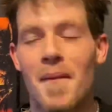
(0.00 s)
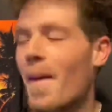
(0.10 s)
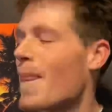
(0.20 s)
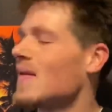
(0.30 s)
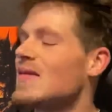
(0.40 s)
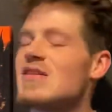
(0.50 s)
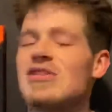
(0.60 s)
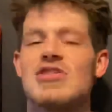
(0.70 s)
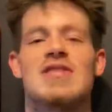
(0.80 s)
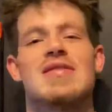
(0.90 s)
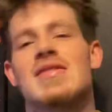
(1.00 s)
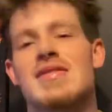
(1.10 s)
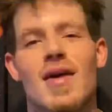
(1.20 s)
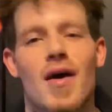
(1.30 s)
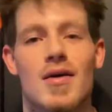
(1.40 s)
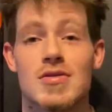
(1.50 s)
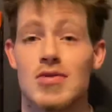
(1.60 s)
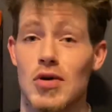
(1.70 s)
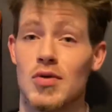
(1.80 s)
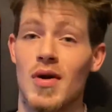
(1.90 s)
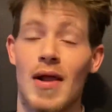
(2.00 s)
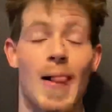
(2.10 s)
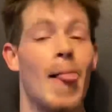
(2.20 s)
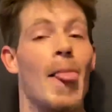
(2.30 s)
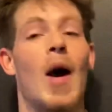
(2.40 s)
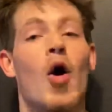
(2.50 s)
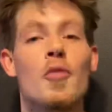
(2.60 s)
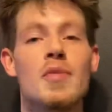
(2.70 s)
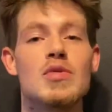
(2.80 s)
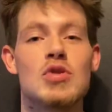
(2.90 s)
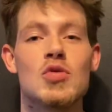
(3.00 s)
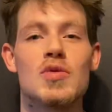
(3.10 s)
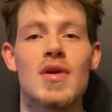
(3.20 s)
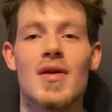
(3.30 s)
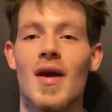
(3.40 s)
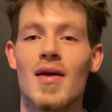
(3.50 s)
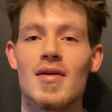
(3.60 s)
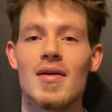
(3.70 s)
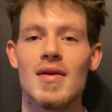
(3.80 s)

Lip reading: And this is just the start. So I hope you tuned in early.